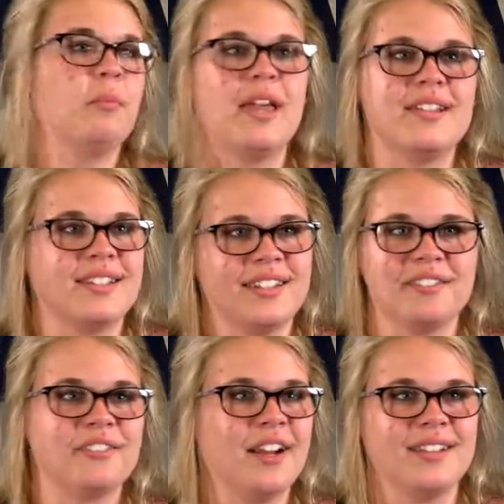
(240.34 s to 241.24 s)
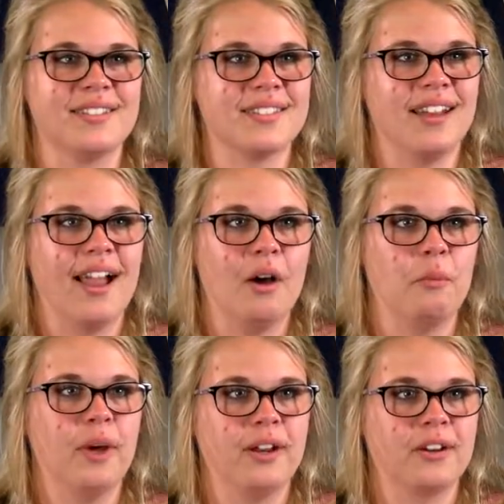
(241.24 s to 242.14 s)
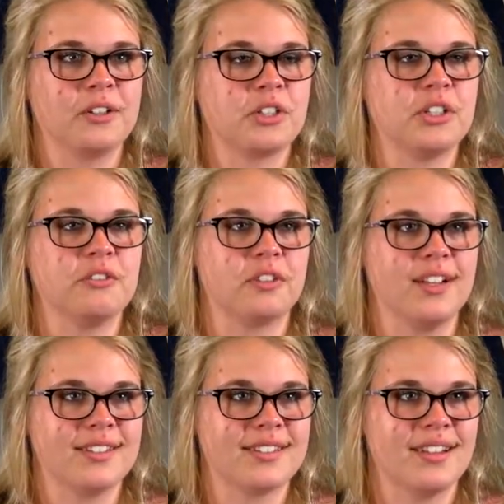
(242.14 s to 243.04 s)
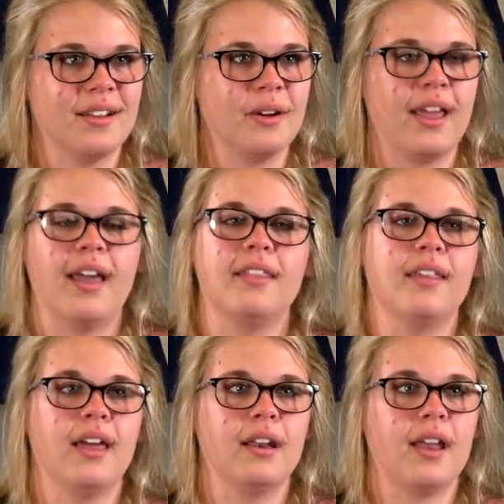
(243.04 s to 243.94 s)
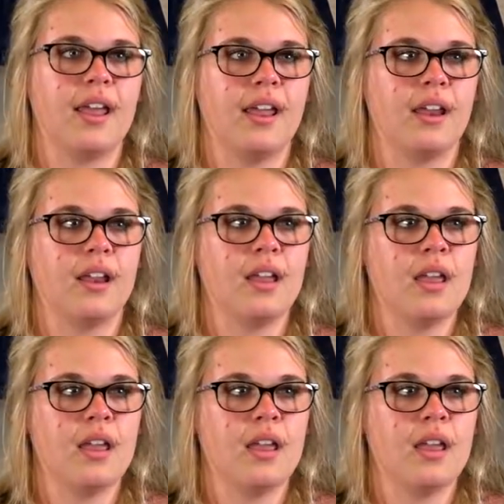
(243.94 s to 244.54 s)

amazing friends now, better Christian friends than what I had then, and